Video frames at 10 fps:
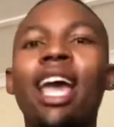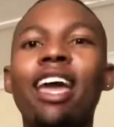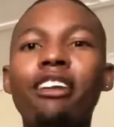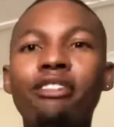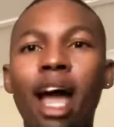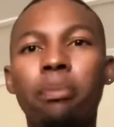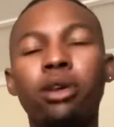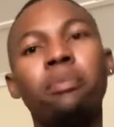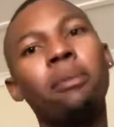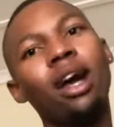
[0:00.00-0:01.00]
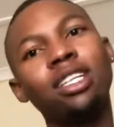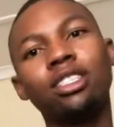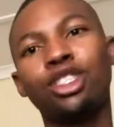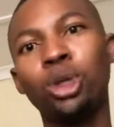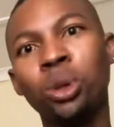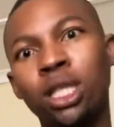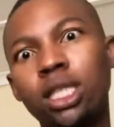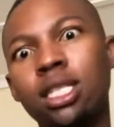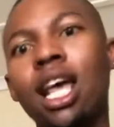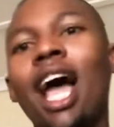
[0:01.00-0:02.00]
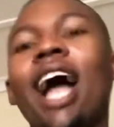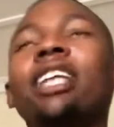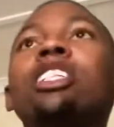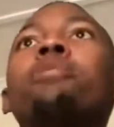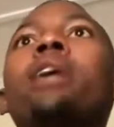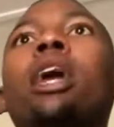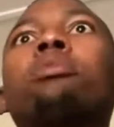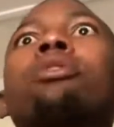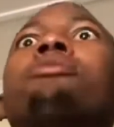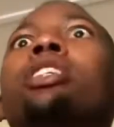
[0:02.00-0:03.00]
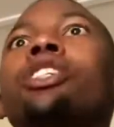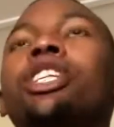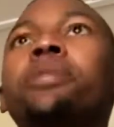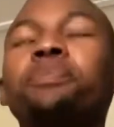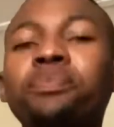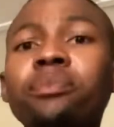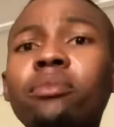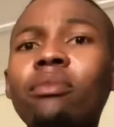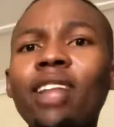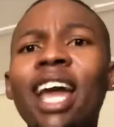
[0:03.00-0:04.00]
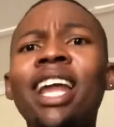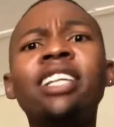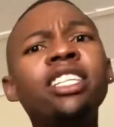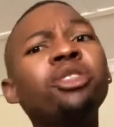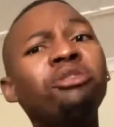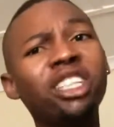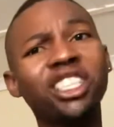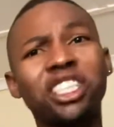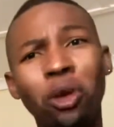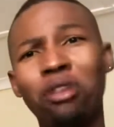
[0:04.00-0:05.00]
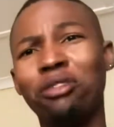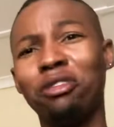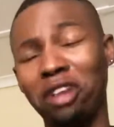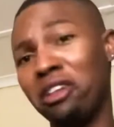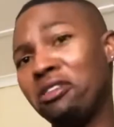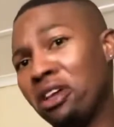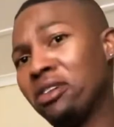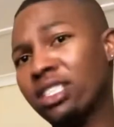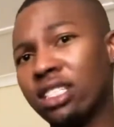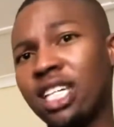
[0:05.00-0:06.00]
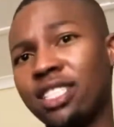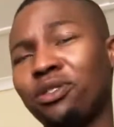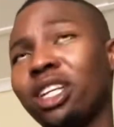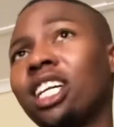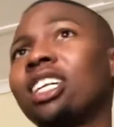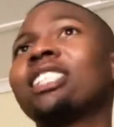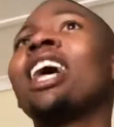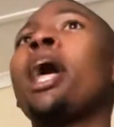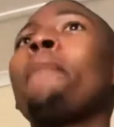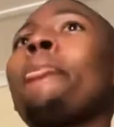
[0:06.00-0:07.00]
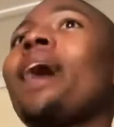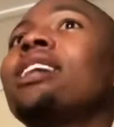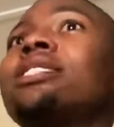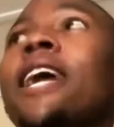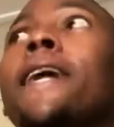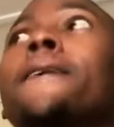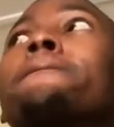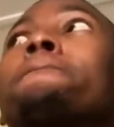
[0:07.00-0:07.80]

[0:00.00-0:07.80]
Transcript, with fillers: If I put my mind to this, I need to be able to finish it and I need to finish it off very very successfully because I take